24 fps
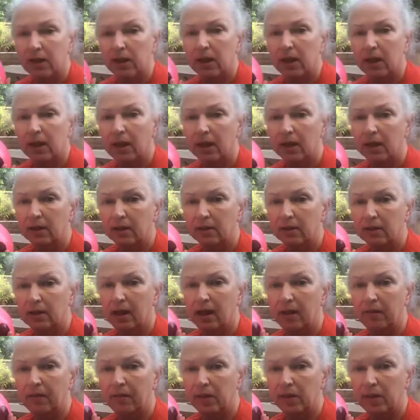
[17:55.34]
hit
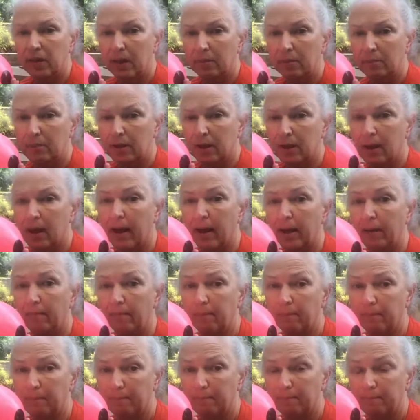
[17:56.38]
at the same time.
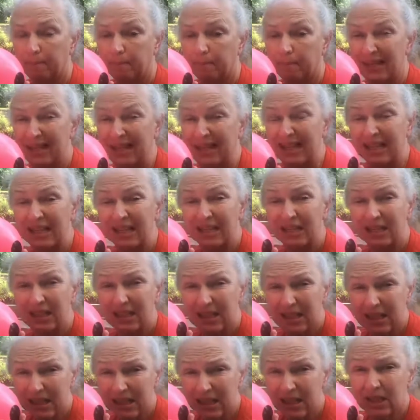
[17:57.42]

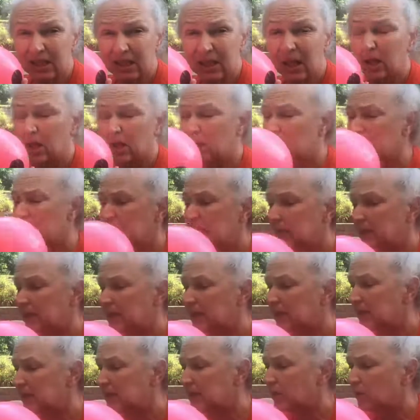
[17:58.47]

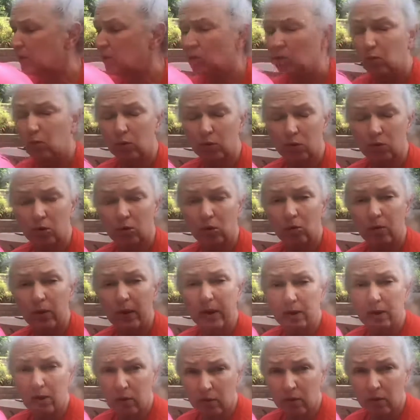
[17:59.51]
Do they
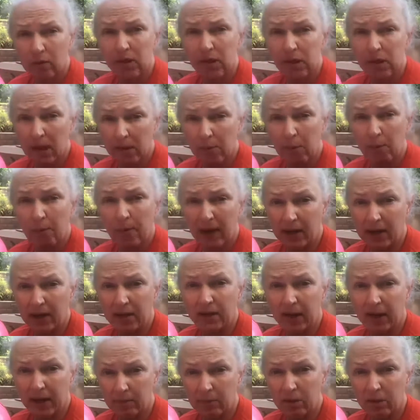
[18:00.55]
do the same amount of
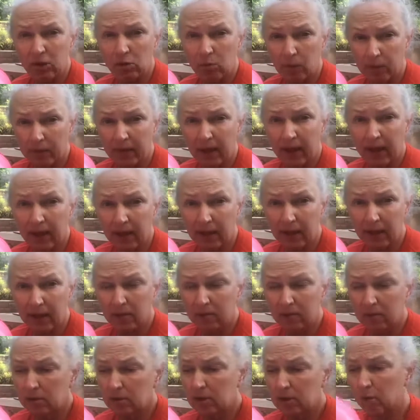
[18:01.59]
damage when they hit?
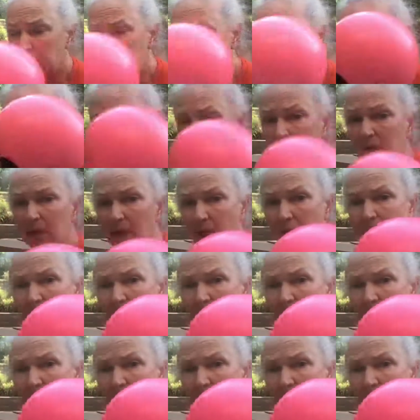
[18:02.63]
So this is a lot